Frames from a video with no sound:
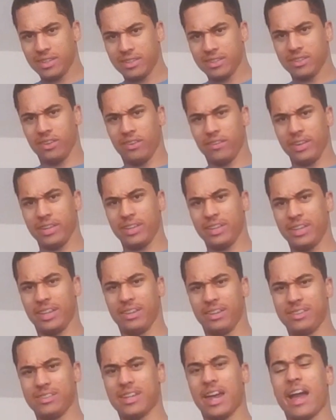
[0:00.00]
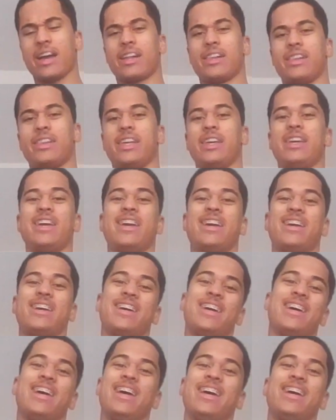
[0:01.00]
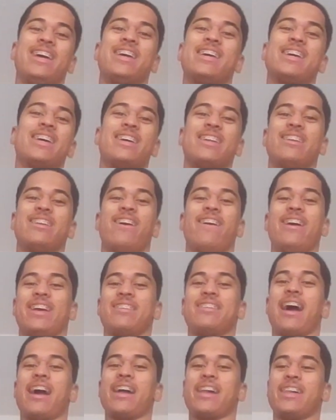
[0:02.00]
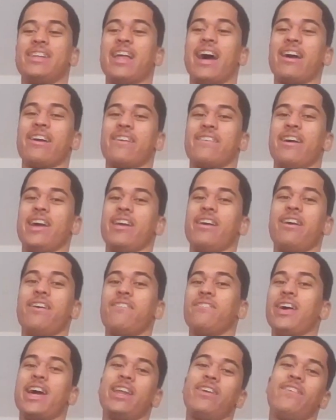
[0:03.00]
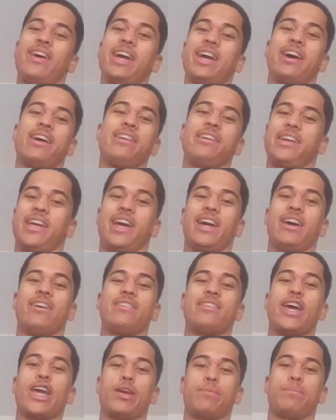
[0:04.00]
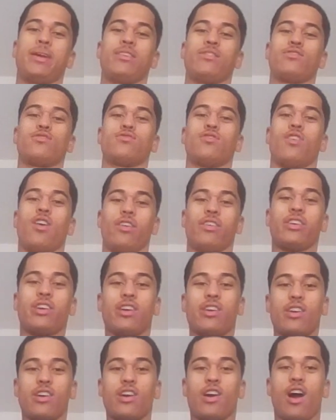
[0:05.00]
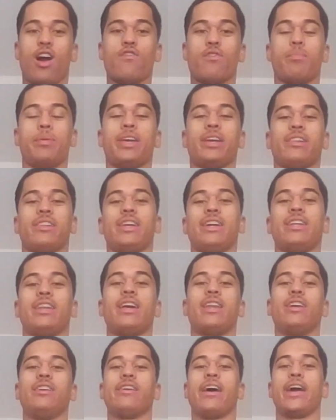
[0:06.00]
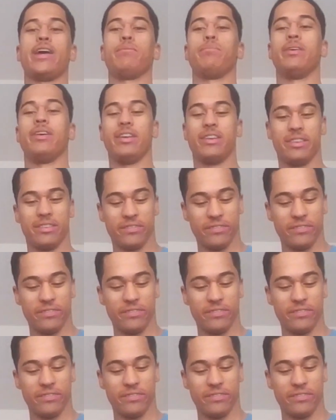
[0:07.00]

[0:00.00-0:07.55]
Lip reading: not exactly, not exactly that great. But anyway, I don't care. I take being strong over being lean any day, but